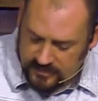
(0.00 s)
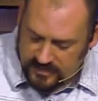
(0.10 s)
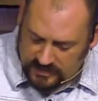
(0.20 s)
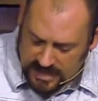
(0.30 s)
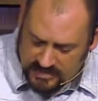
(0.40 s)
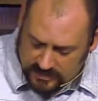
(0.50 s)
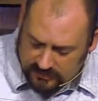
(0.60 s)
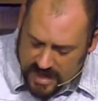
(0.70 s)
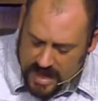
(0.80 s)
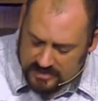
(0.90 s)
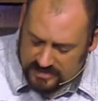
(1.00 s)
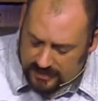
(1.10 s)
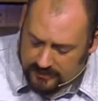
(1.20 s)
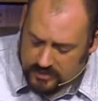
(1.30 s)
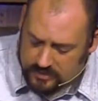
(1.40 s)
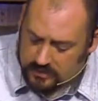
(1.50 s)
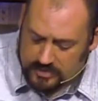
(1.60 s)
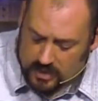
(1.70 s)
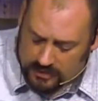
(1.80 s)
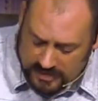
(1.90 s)
The lesson of that is that life's
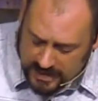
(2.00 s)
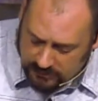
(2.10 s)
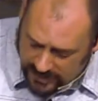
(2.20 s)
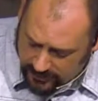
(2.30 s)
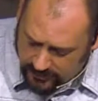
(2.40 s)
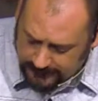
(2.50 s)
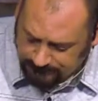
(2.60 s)
struggles are indeed bitter.